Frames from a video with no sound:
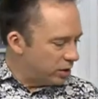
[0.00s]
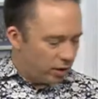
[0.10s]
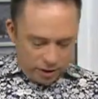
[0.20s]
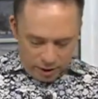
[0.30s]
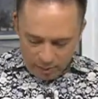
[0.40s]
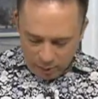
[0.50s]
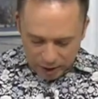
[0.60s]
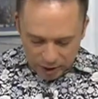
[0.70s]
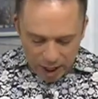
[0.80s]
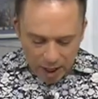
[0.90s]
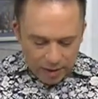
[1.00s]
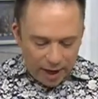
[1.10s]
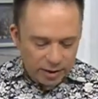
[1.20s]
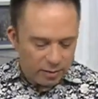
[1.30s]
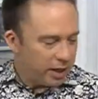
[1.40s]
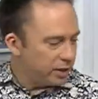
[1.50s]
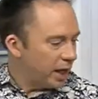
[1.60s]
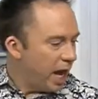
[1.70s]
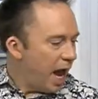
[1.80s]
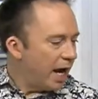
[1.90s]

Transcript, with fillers: and 99 pence. That's amazing.